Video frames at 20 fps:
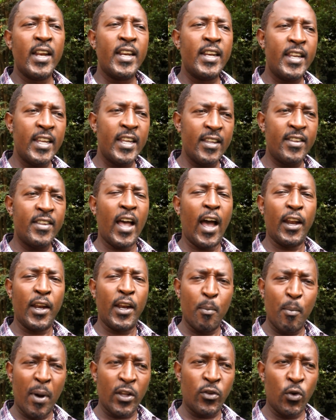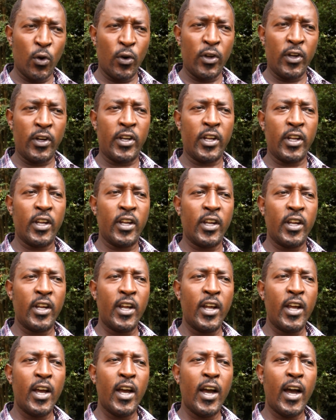These are the majority.
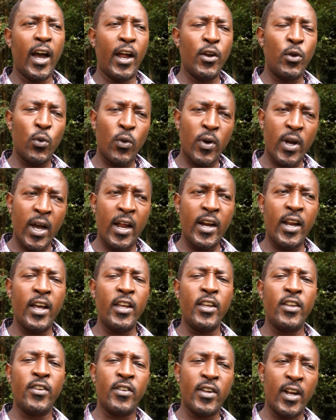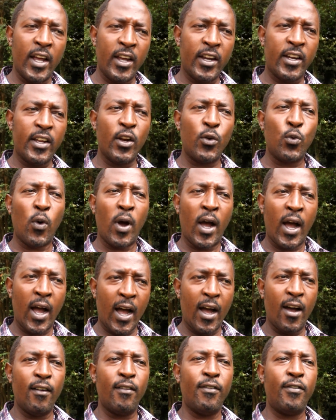And Uganda is likely to
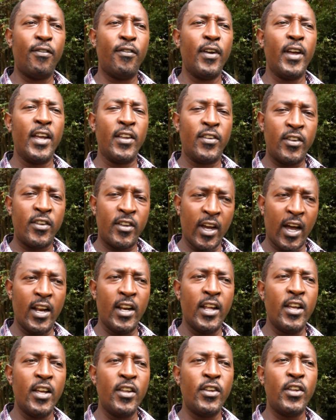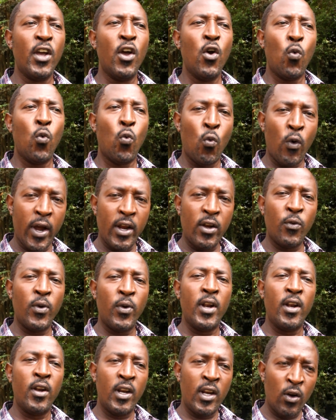have a challenge when
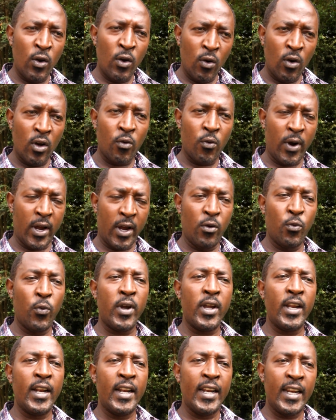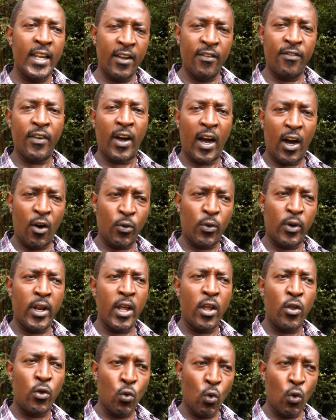we leave out
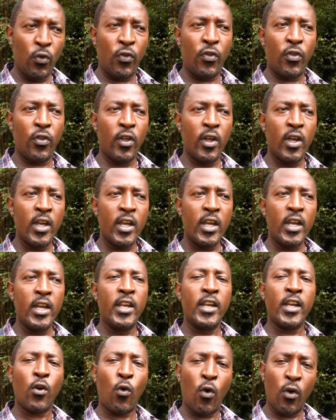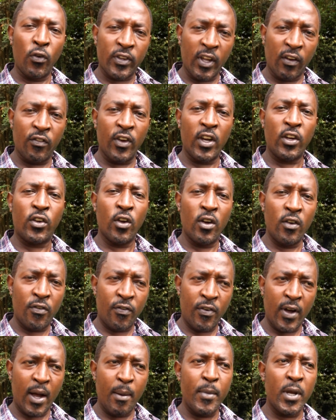the youth in conservation
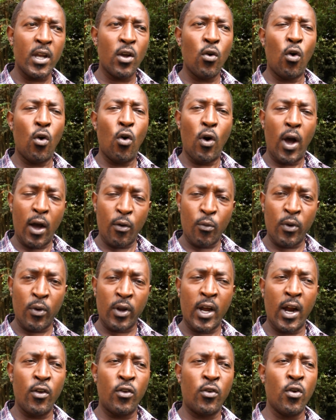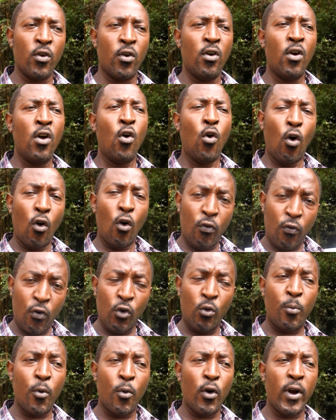farming or agriculture or
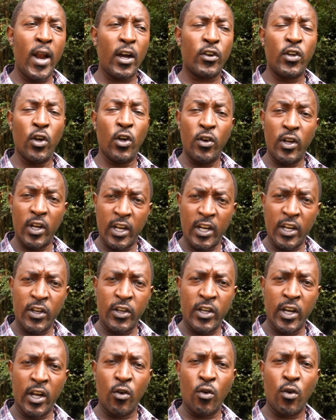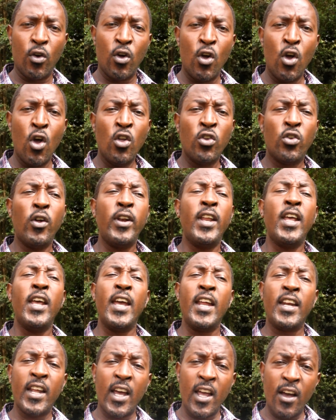food production in general. So the
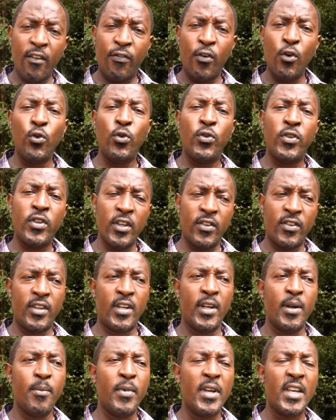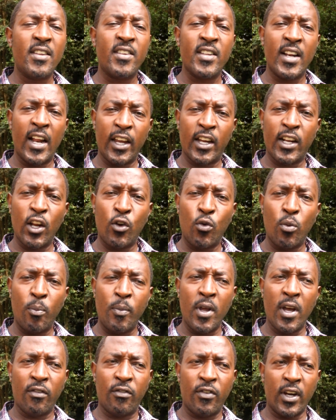entire food system is likely to
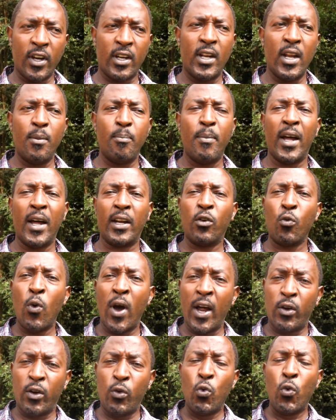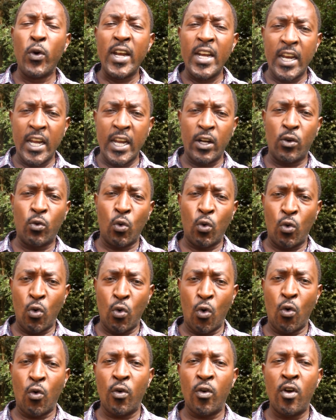be affected. But what do we need to do?